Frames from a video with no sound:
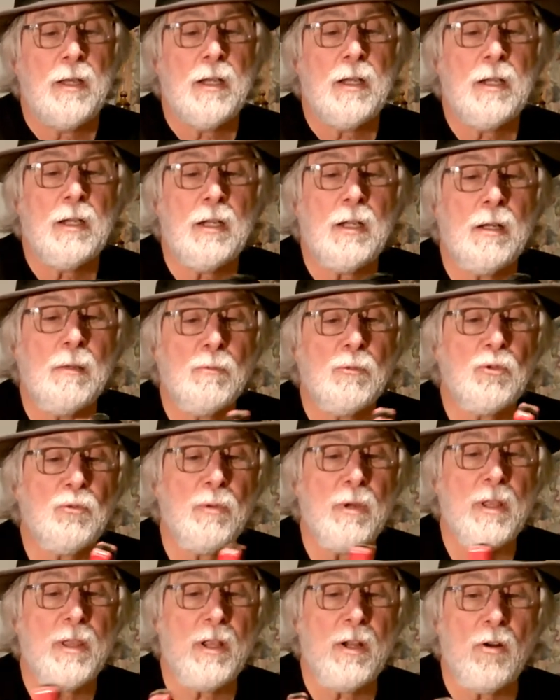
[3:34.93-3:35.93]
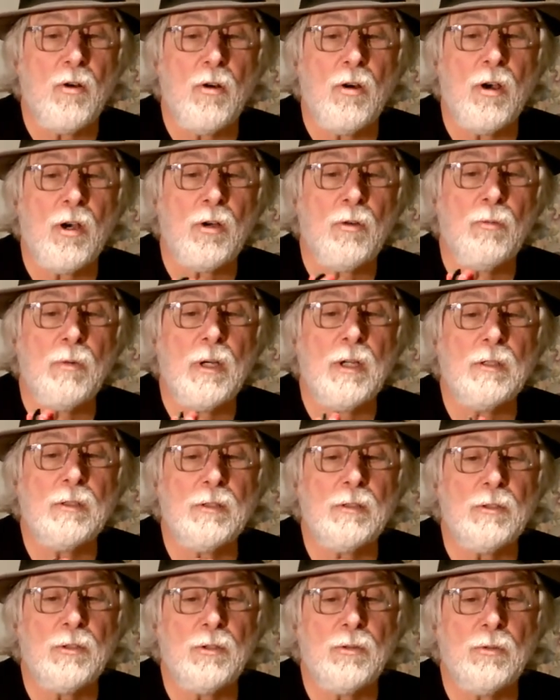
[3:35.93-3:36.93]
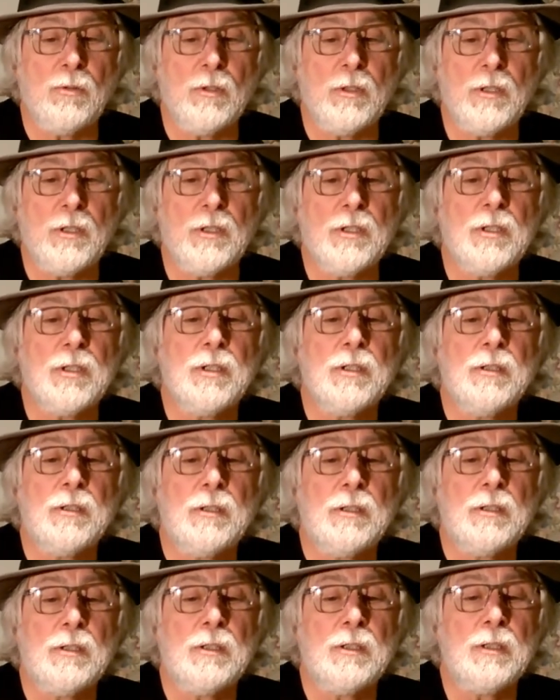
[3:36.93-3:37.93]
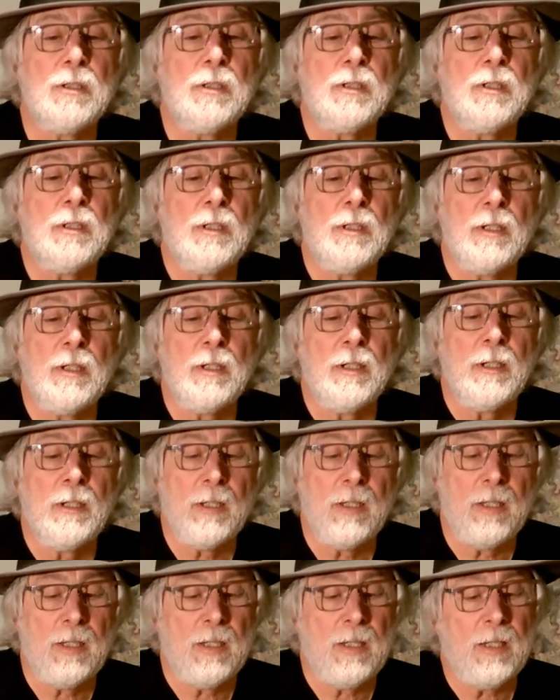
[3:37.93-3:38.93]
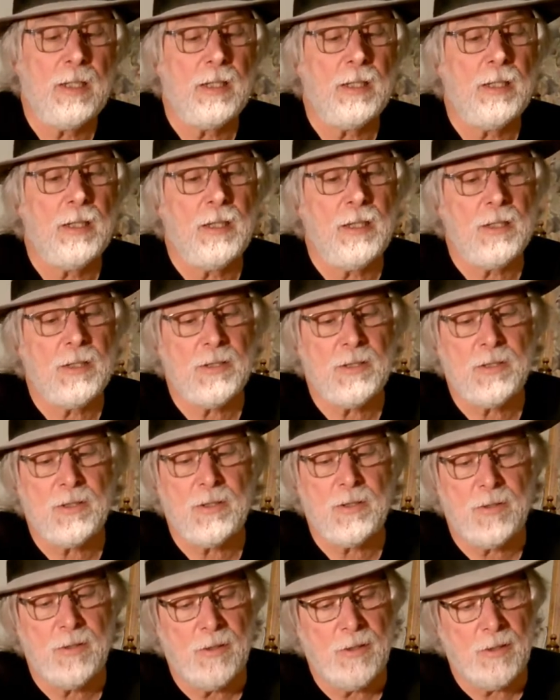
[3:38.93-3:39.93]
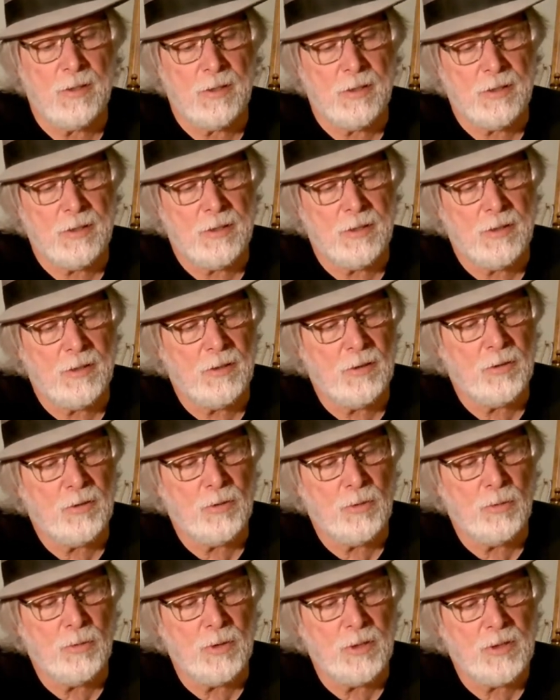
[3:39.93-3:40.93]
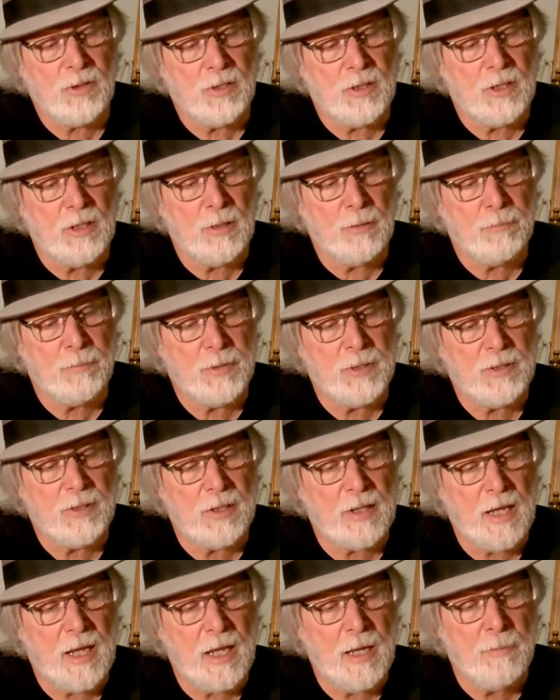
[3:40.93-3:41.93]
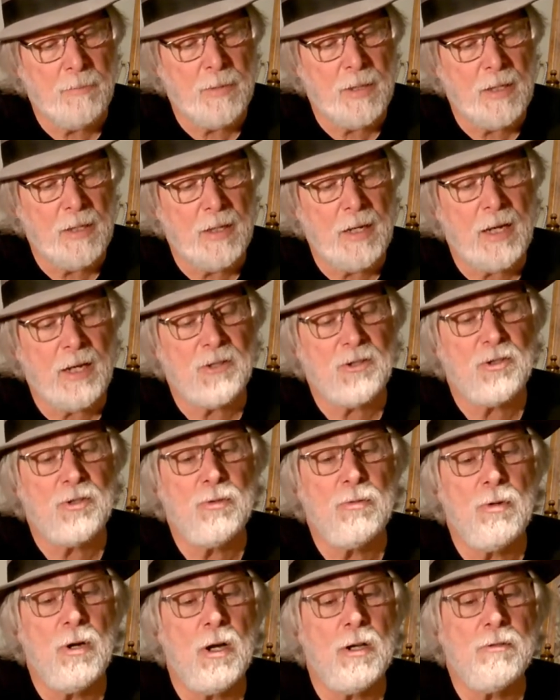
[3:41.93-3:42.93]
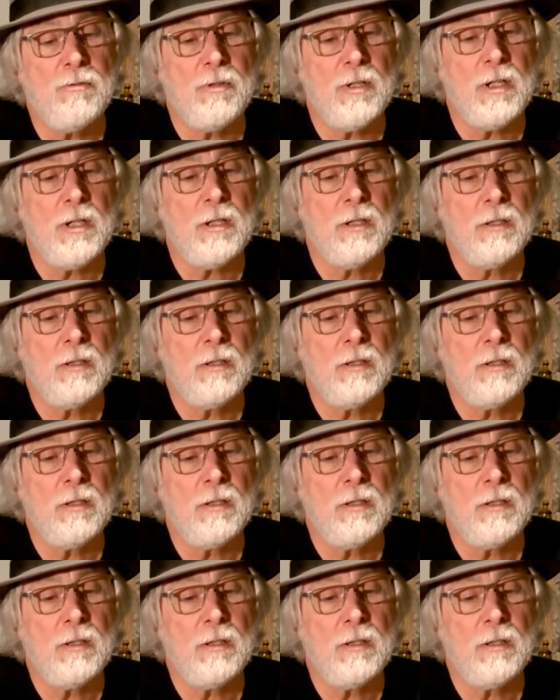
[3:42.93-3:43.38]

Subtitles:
Comes with an arc welder torch, and this torch tip is a KB-200,